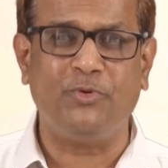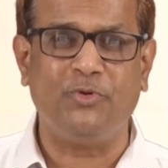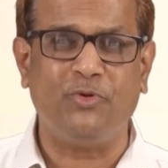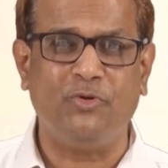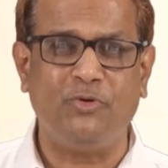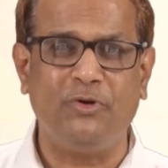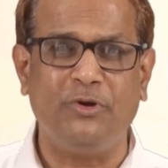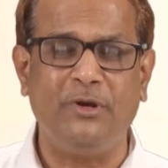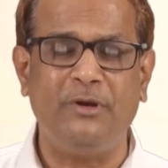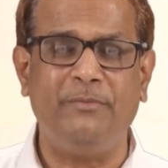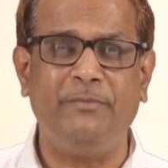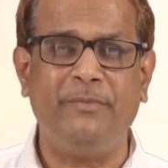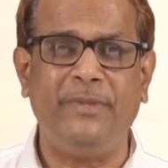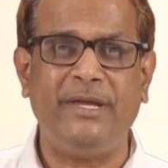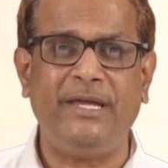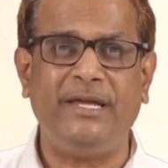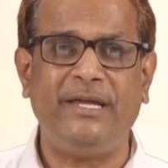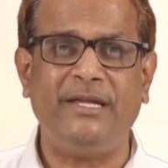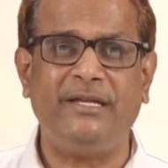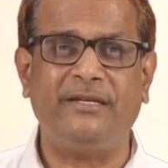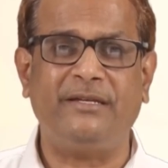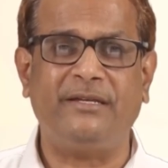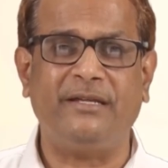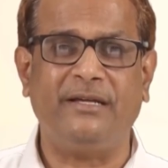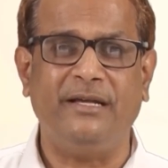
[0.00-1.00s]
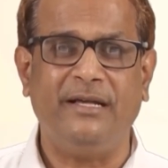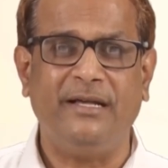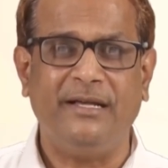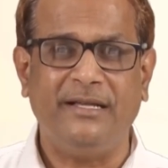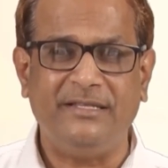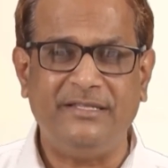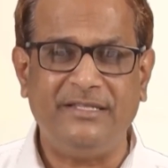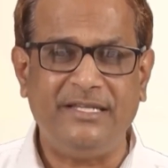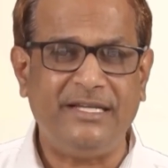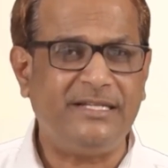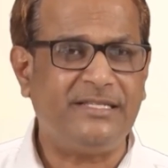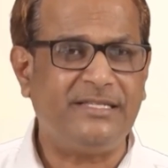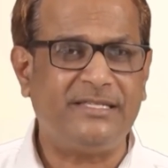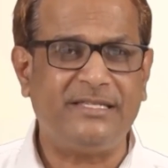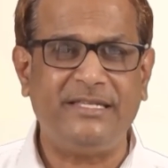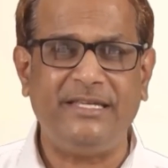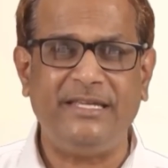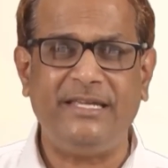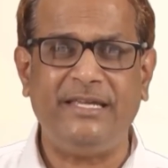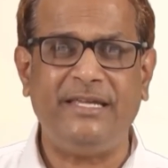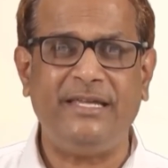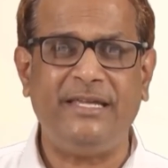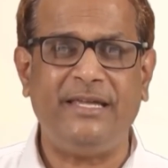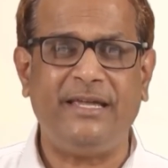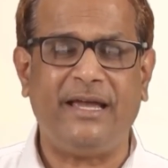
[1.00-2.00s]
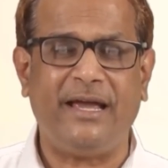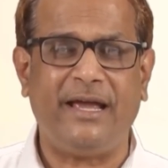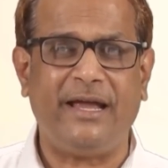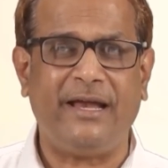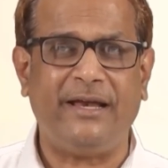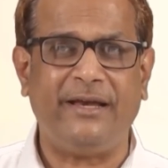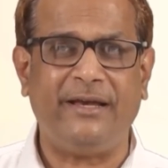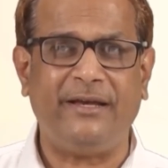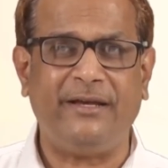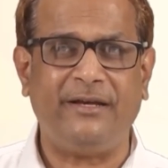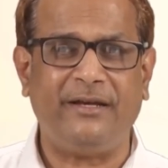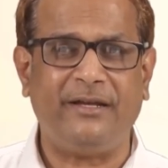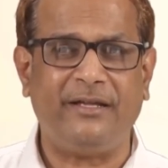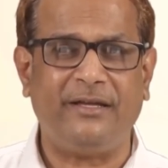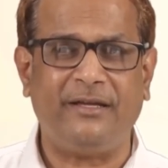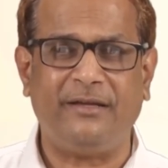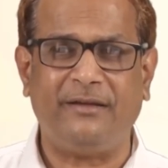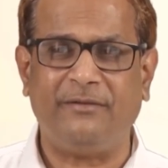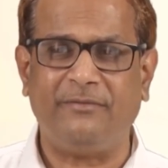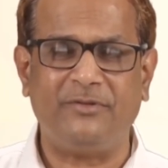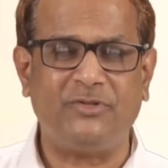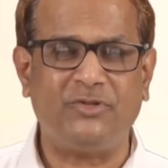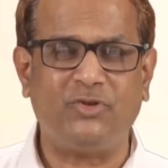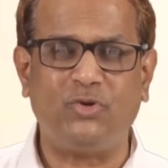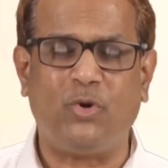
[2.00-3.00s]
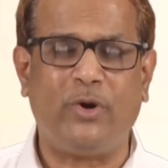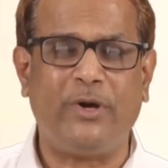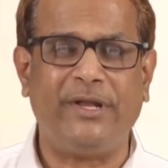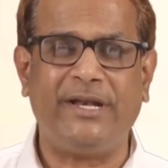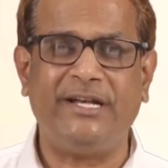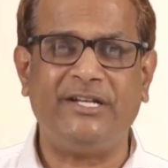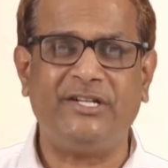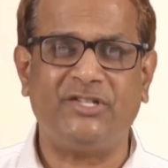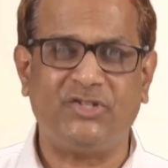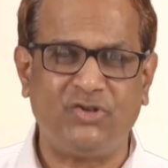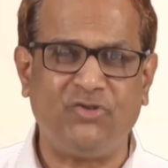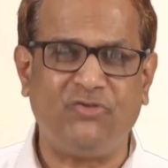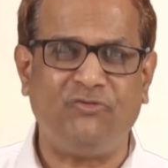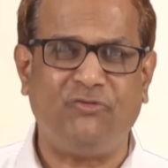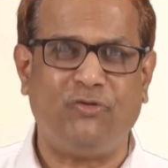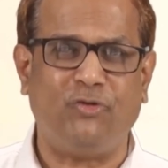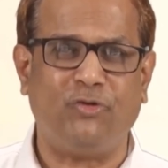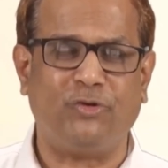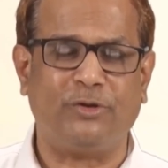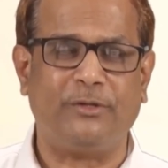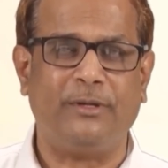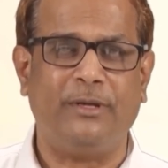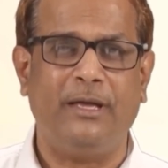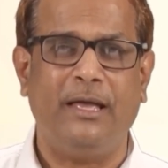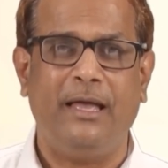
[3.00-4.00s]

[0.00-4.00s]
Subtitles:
Google Meet, Jitsi, and so on and so forth.